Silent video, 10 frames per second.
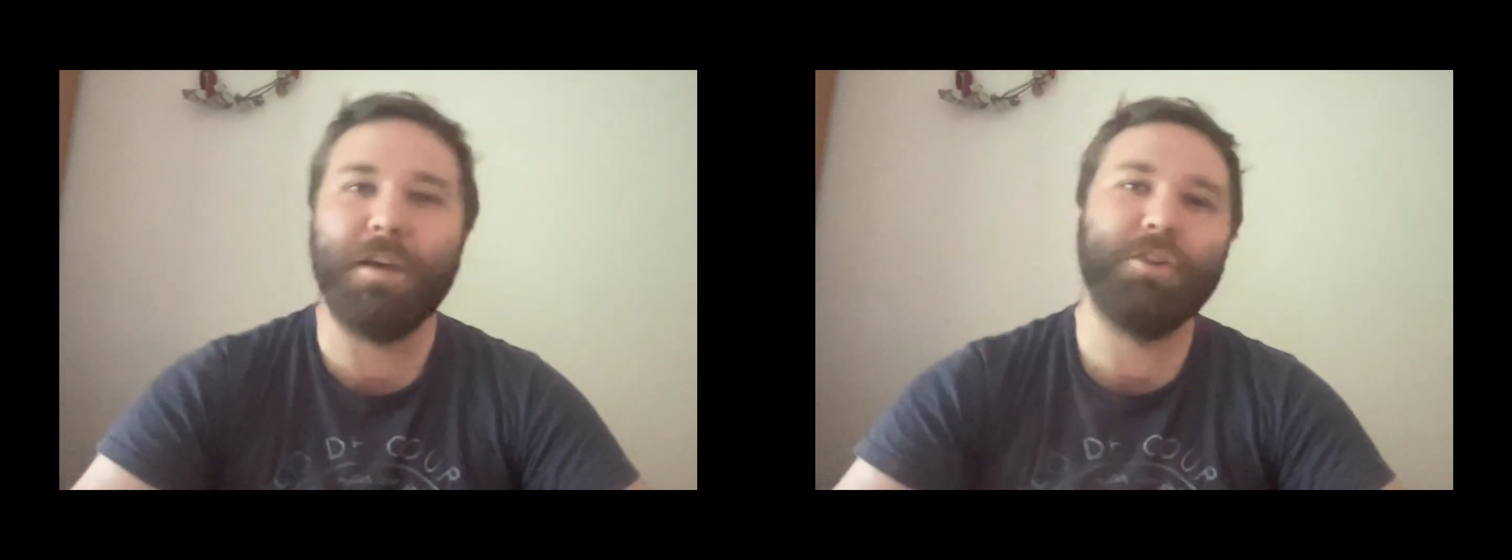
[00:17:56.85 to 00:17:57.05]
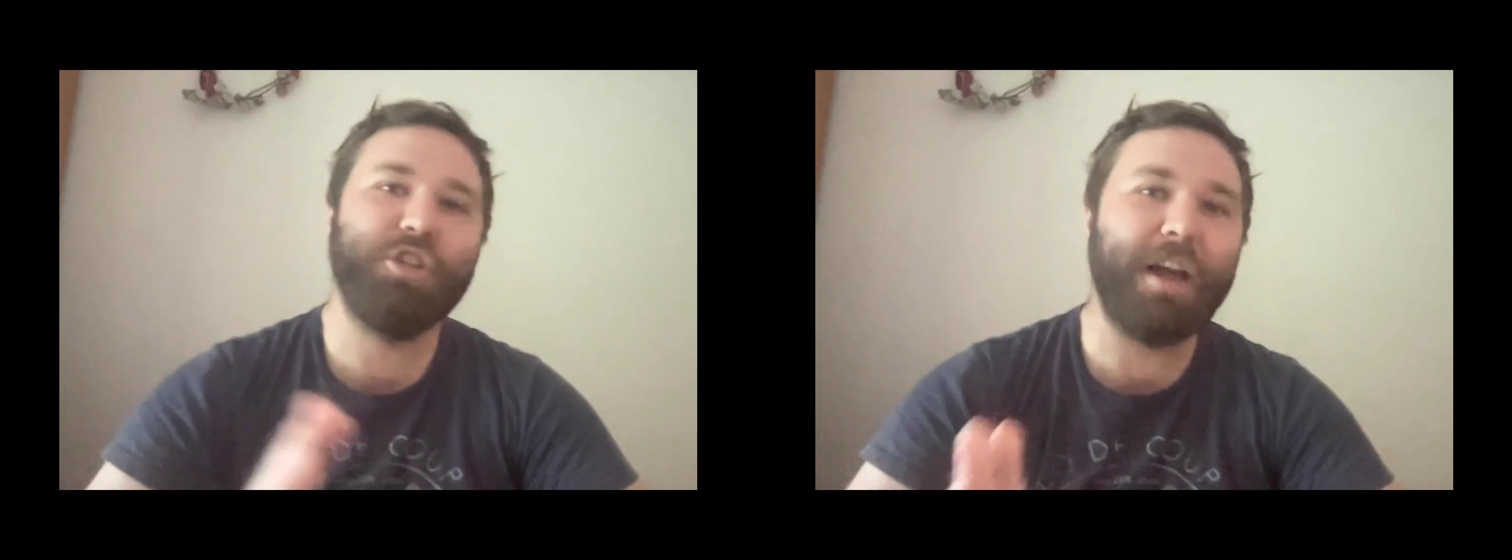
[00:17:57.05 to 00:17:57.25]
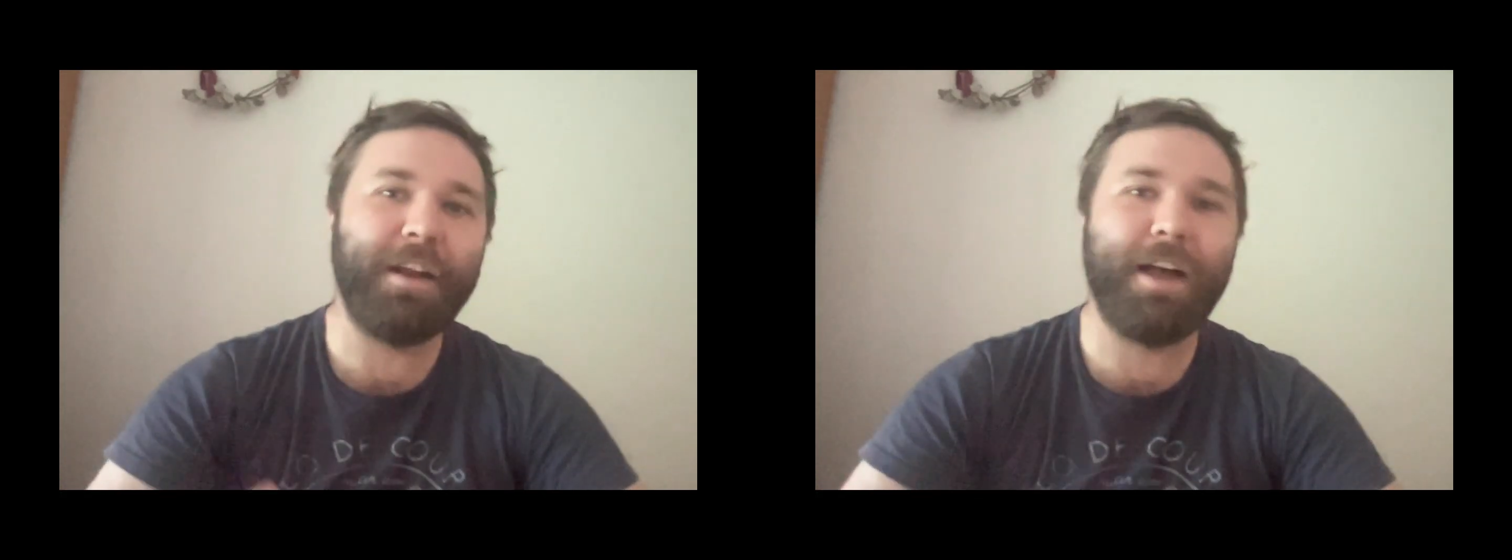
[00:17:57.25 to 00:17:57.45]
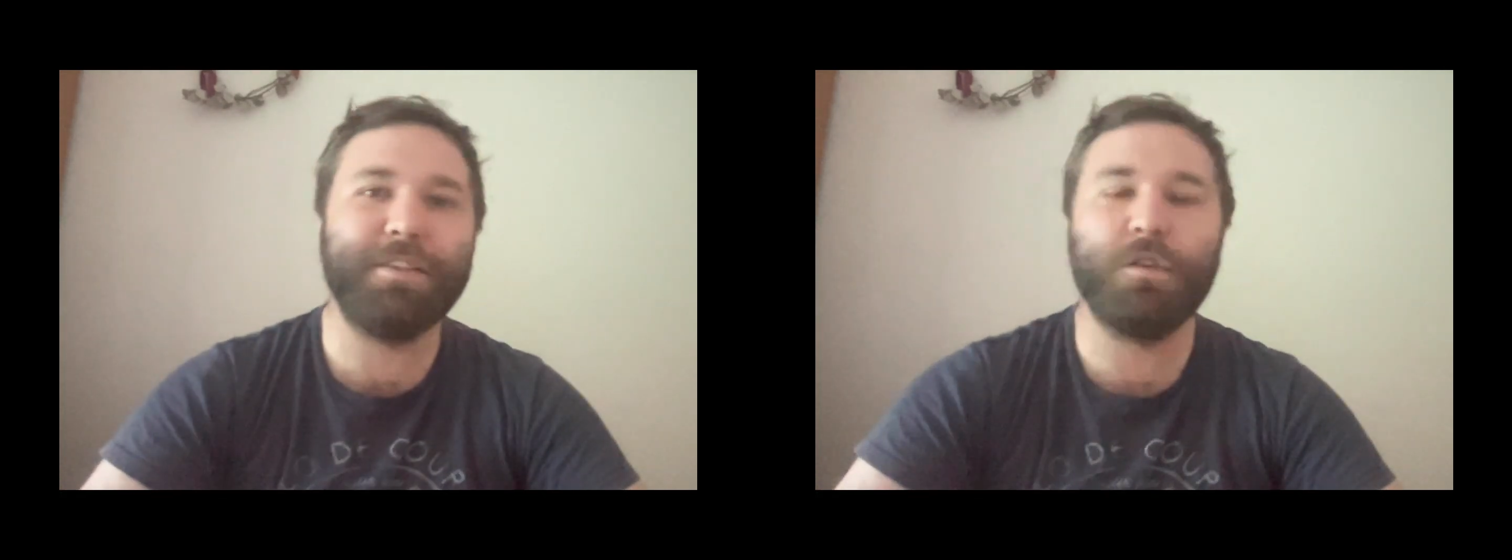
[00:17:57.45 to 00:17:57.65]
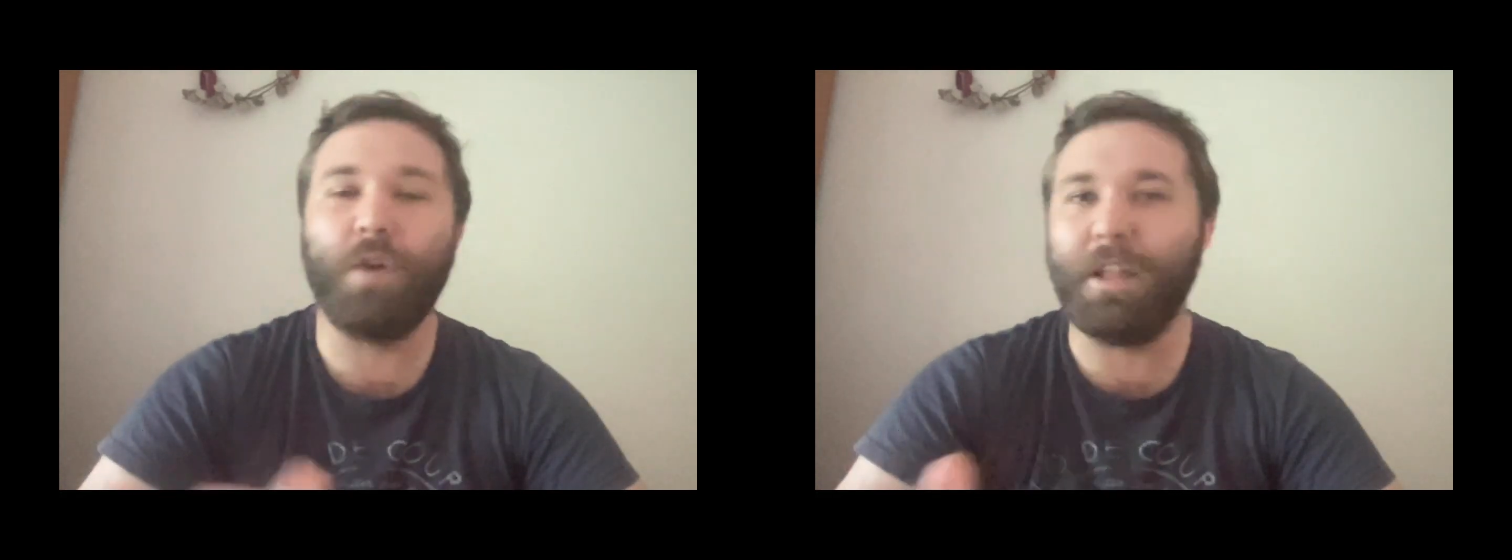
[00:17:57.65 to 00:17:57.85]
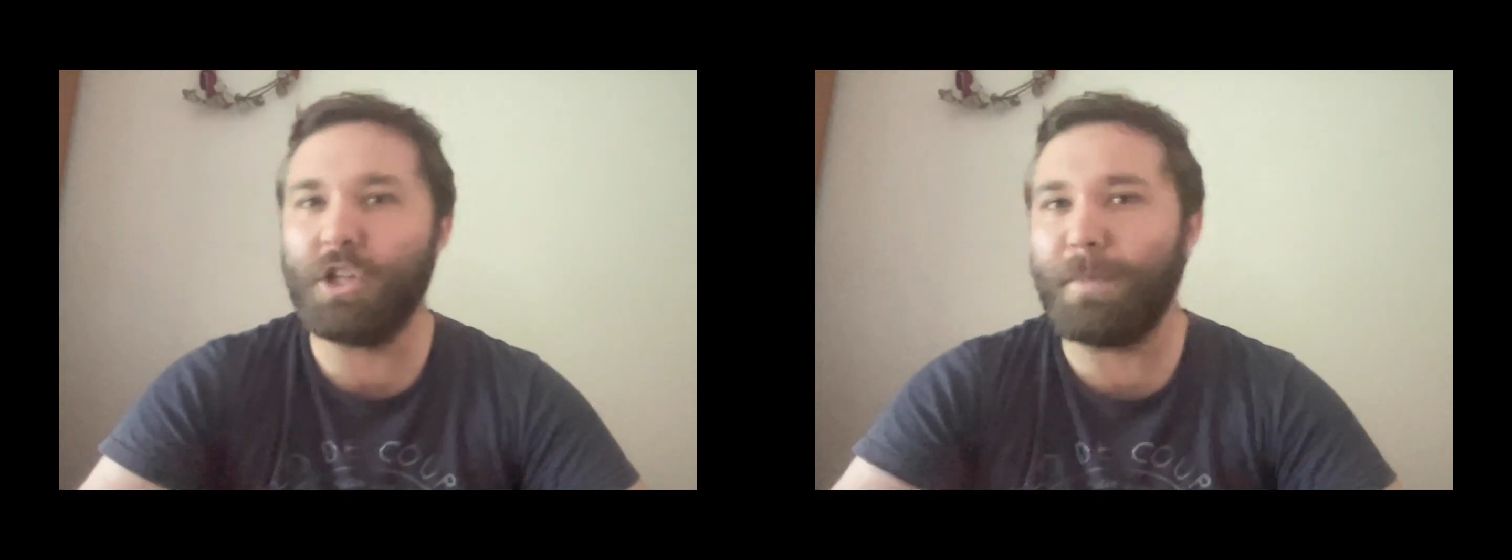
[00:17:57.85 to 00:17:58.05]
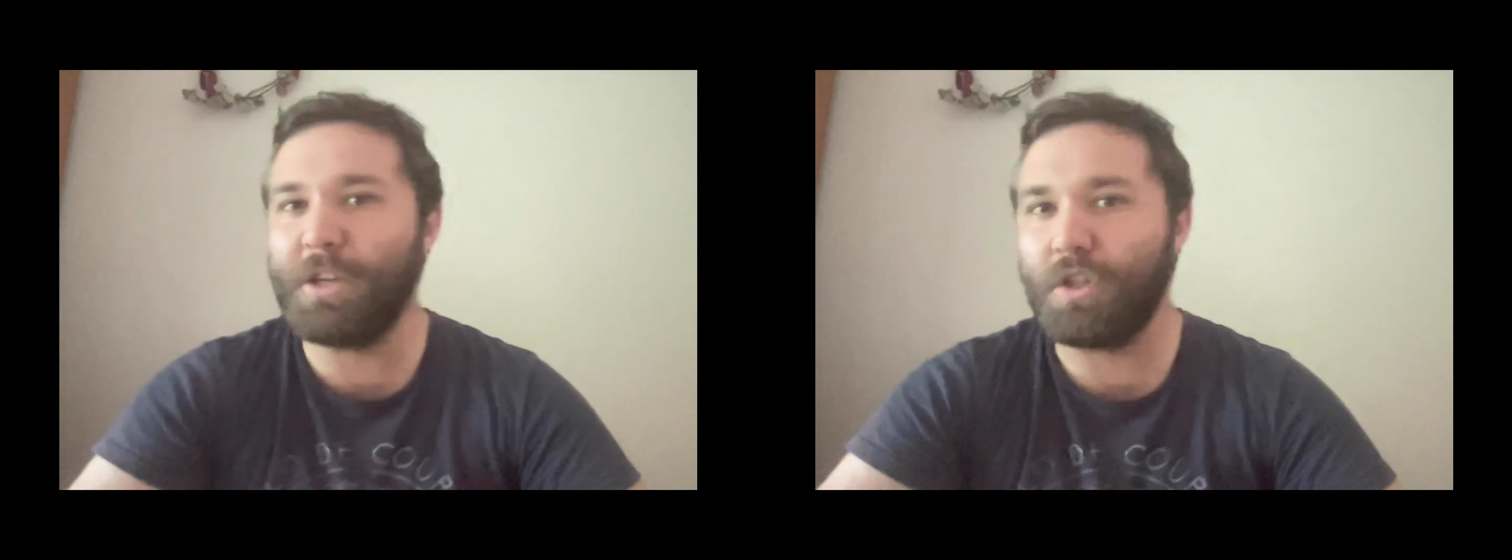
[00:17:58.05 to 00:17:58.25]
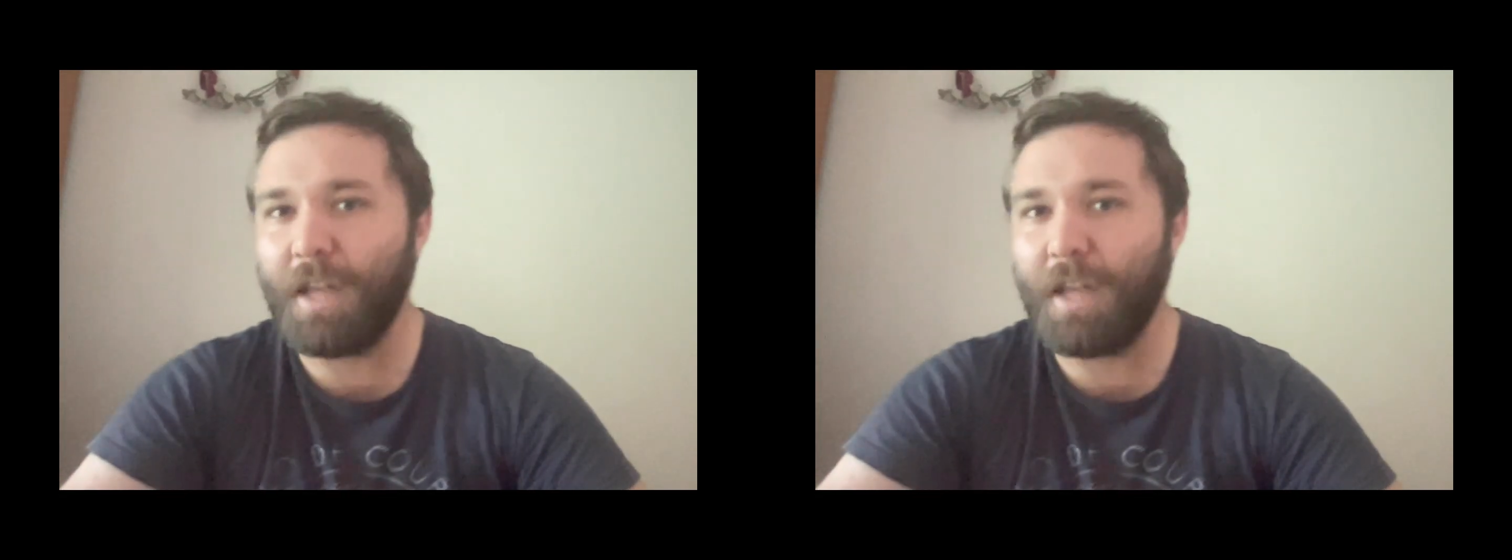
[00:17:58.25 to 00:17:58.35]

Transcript: Shout out to English Martial